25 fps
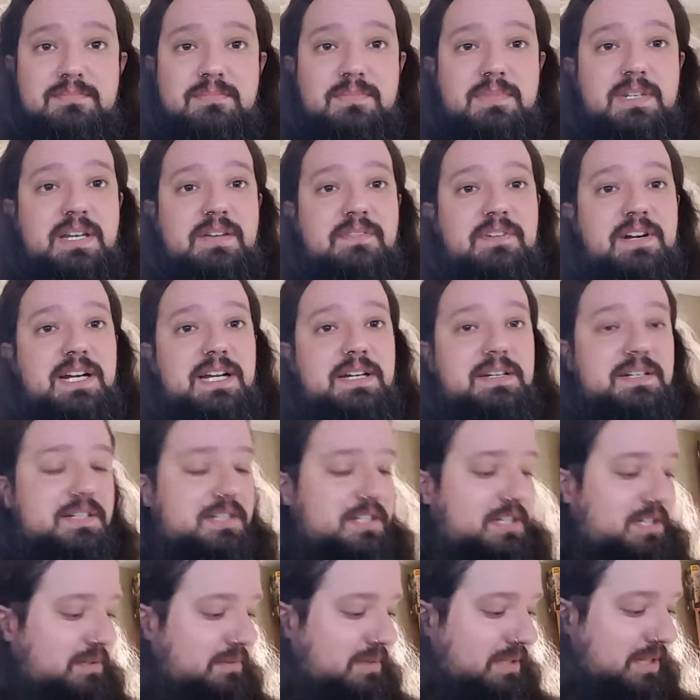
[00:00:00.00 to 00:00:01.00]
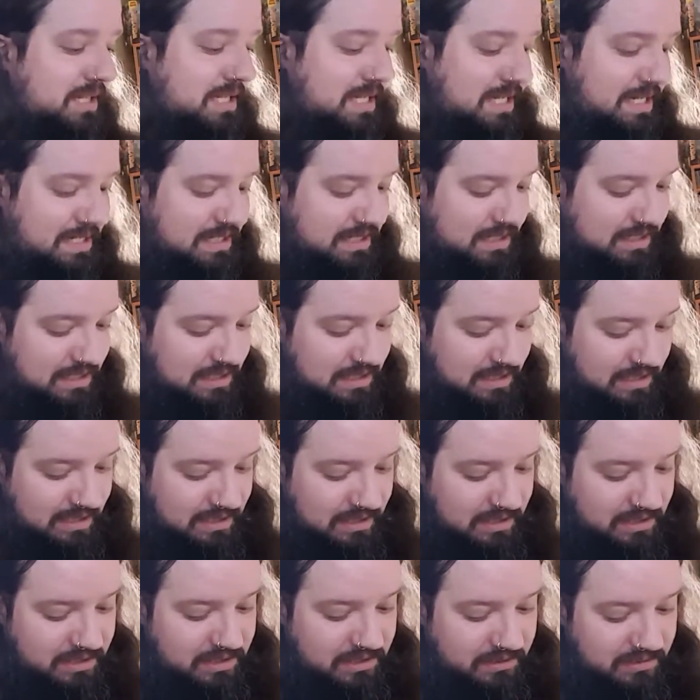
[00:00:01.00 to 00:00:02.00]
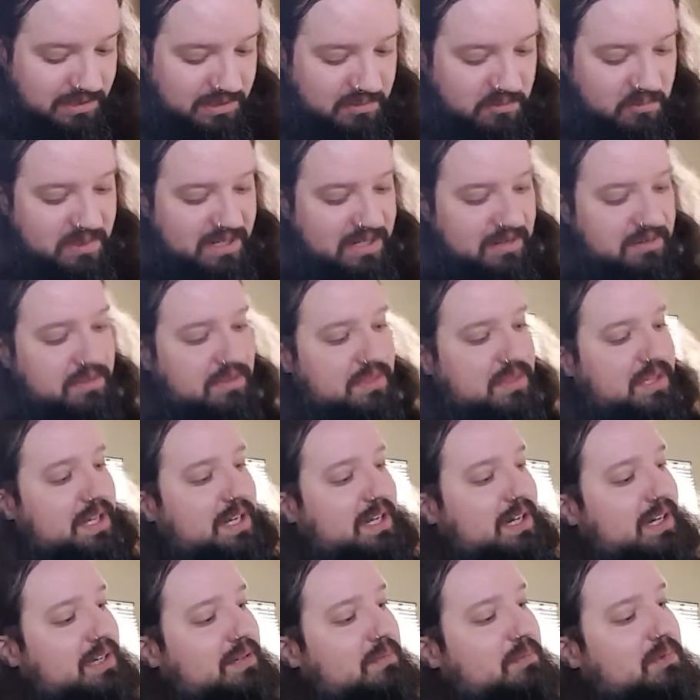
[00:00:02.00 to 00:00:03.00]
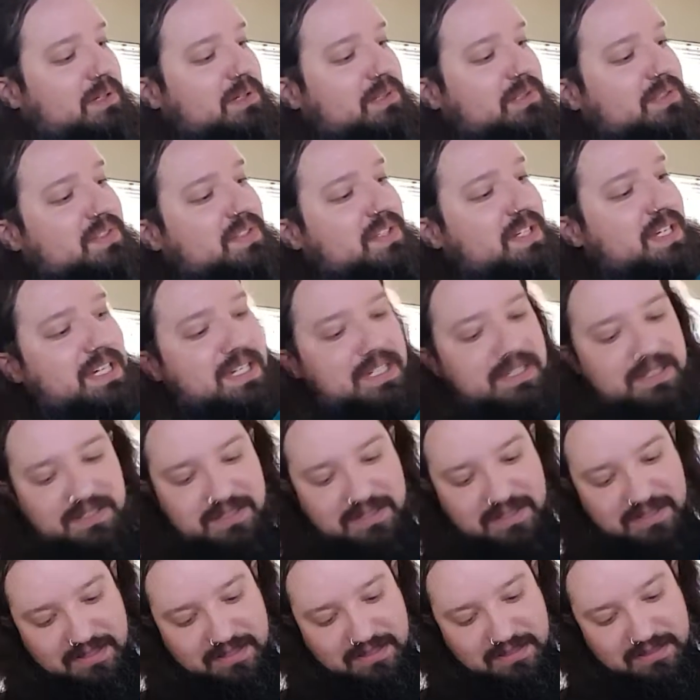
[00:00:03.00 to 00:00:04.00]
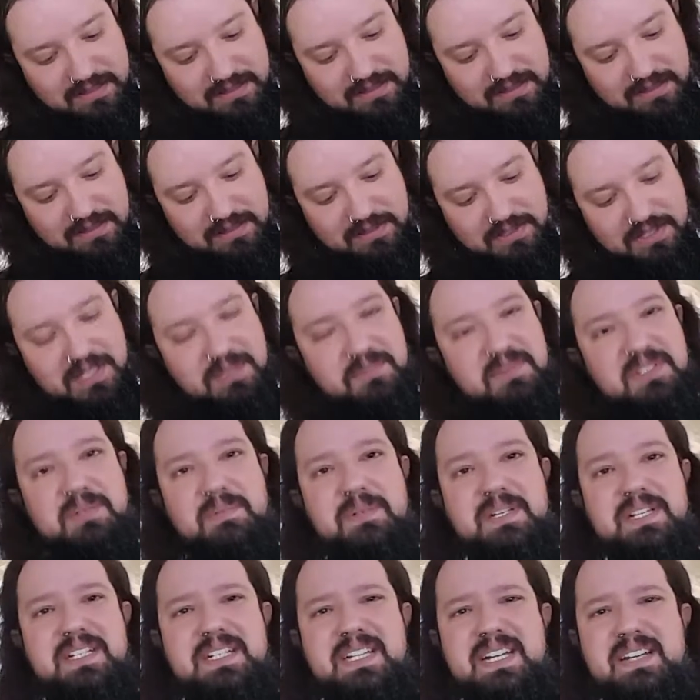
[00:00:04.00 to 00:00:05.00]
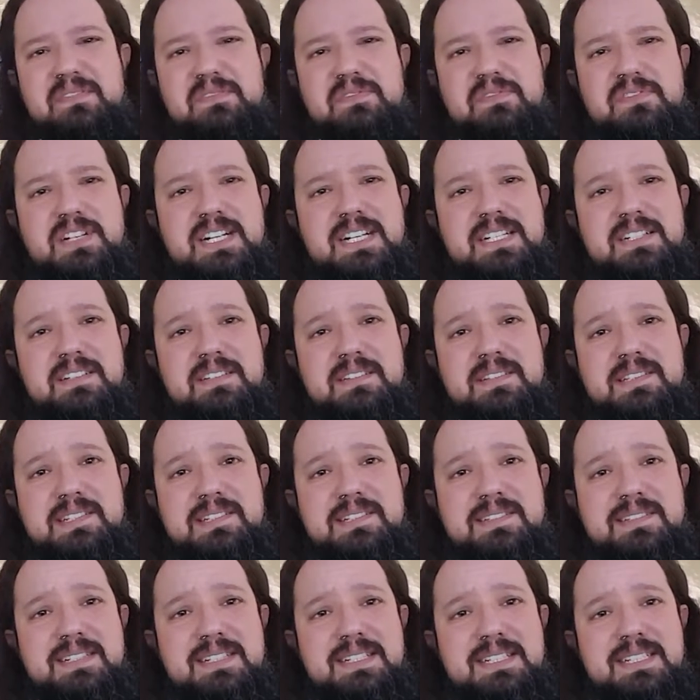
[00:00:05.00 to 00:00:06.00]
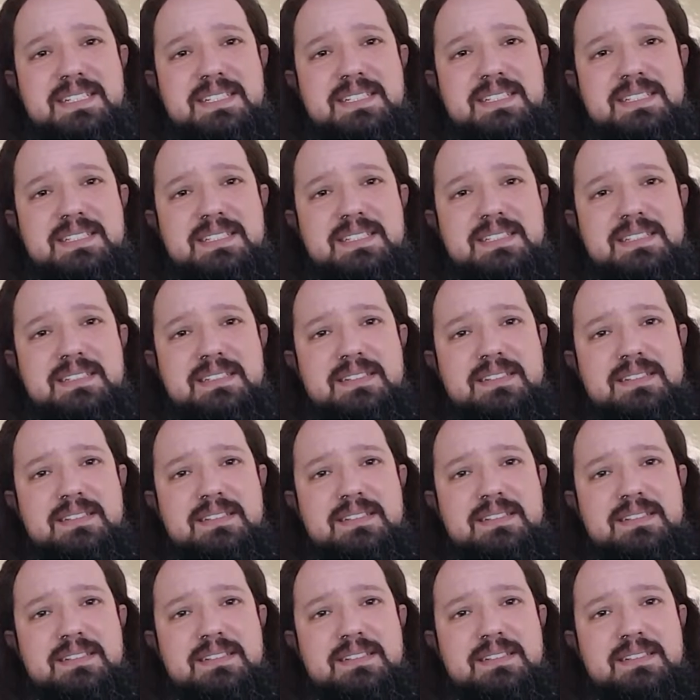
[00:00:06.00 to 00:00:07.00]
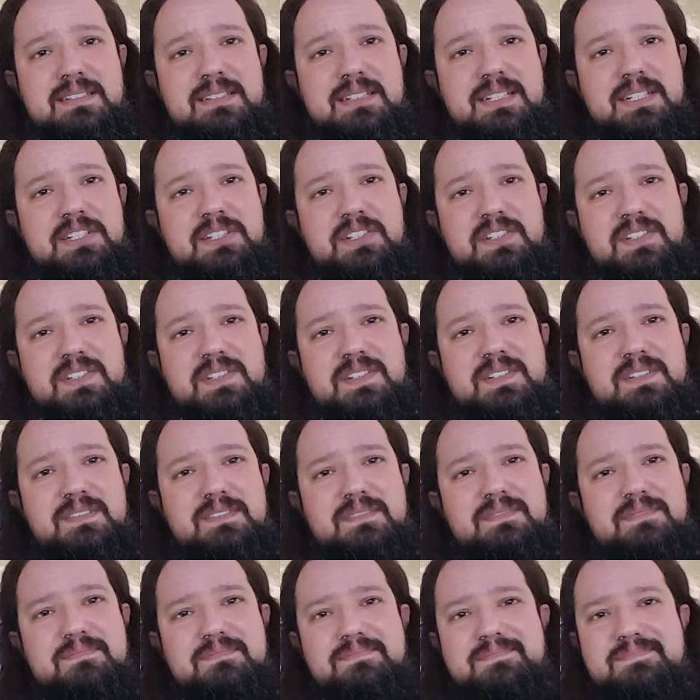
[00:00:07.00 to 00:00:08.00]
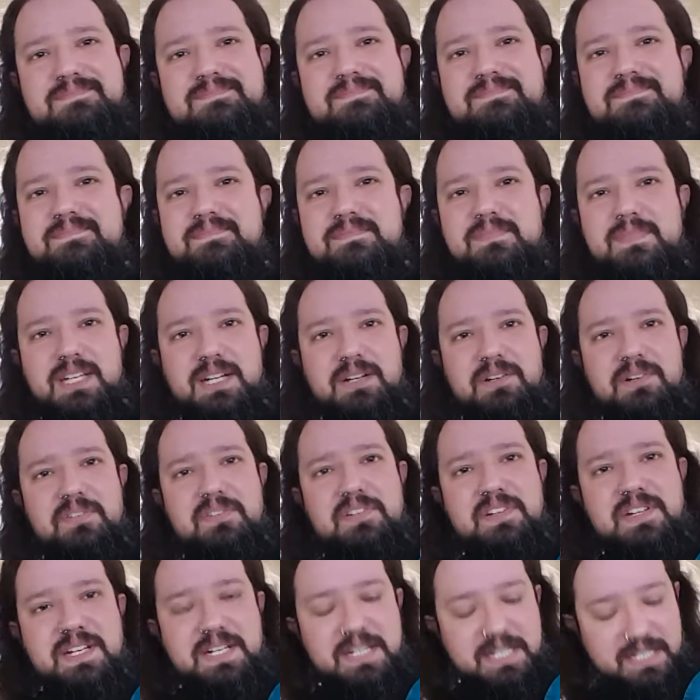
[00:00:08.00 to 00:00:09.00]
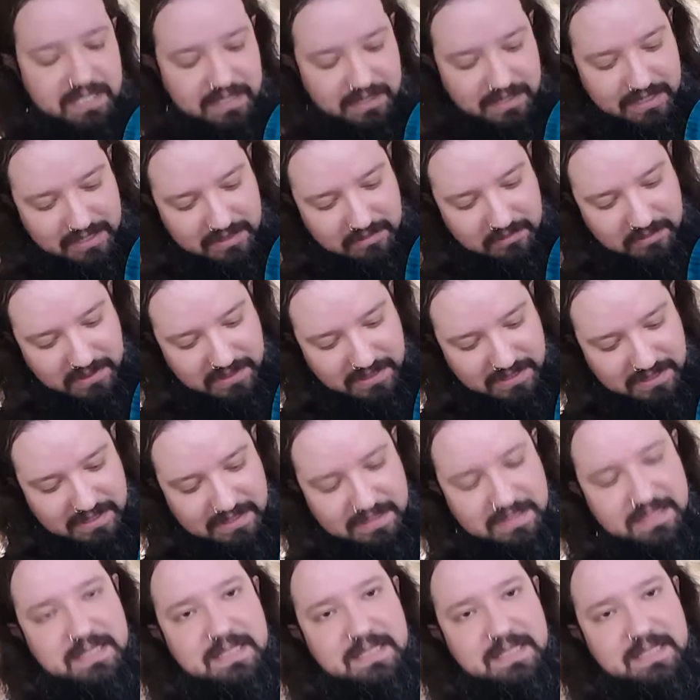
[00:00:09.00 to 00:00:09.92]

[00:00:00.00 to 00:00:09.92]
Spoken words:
Never had an issue with that. The only weird thing I will say is there seems to be a dead fret on this thing. It just, I don't know if you can hear it, but